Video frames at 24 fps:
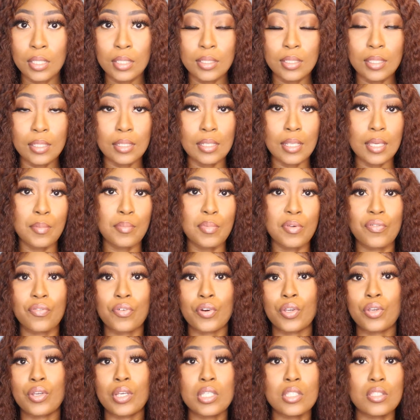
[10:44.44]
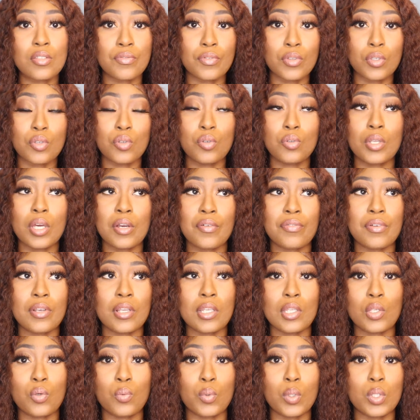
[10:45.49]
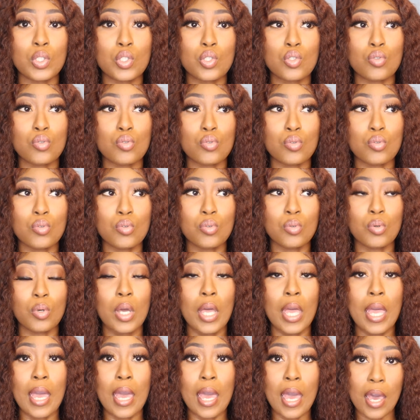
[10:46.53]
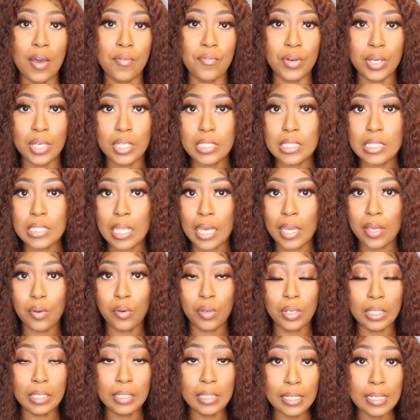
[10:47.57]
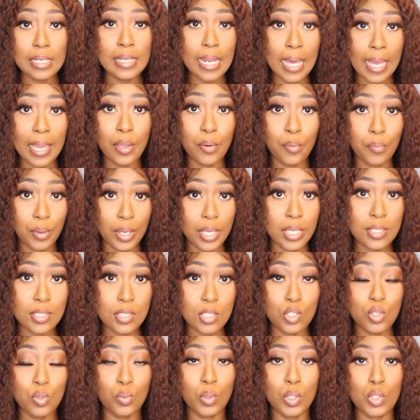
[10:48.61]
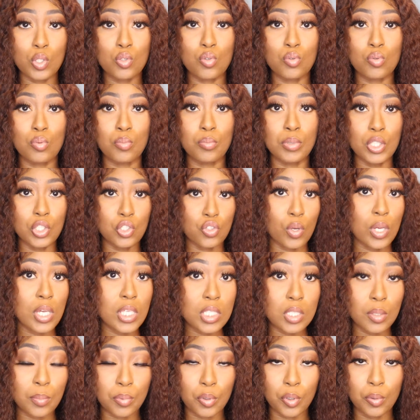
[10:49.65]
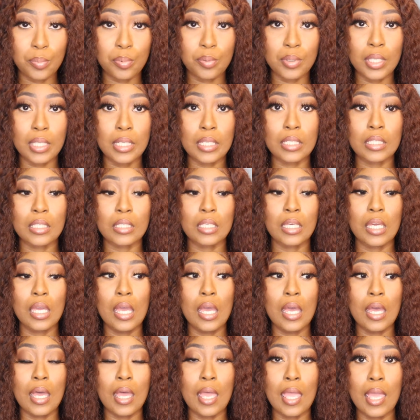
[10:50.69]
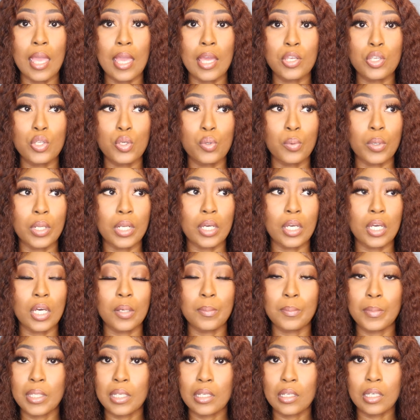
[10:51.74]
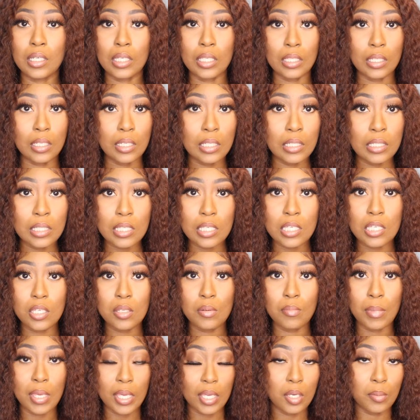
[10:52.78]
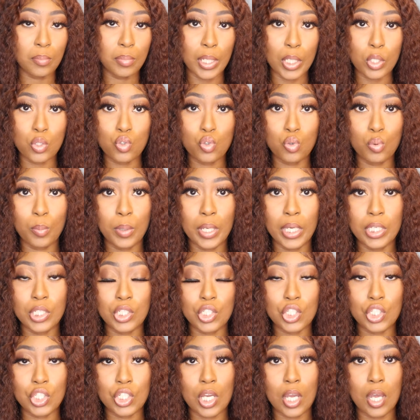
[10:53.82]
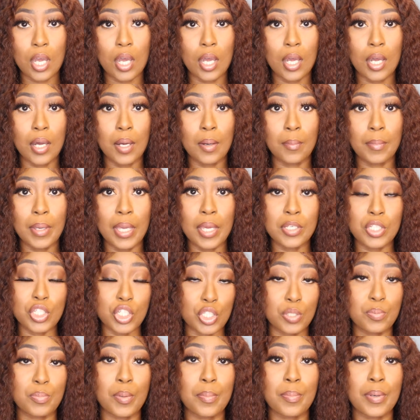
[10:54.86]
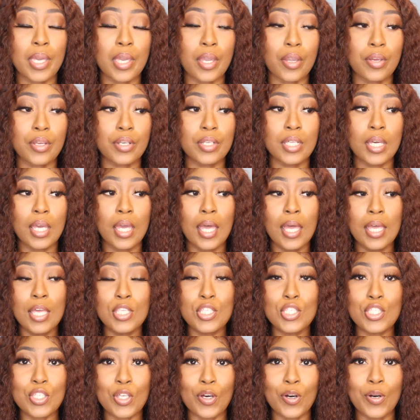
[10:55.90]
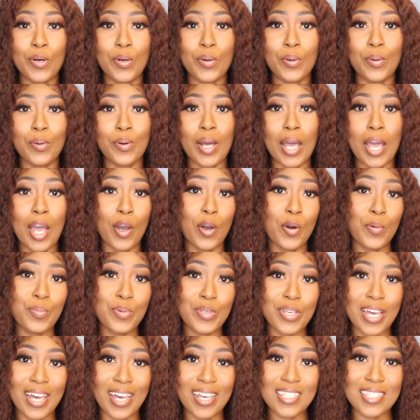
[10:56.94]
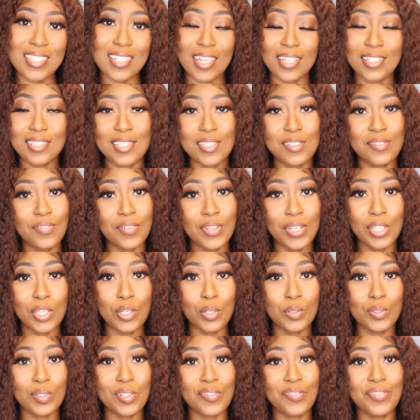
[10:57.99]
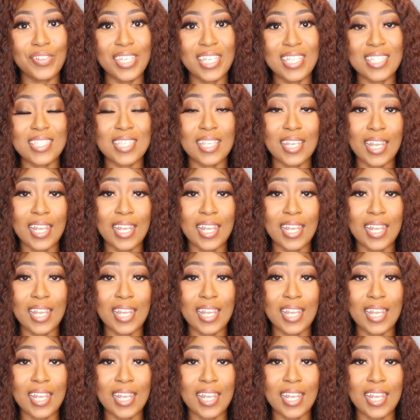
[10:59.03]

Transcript: the day before your interview. You definitely want to have a good night rest. You want to be dressed appropriately, and you want to come in looking clean, makeup not too much, and just prepared. So I hope you guys like this video. Don't forget to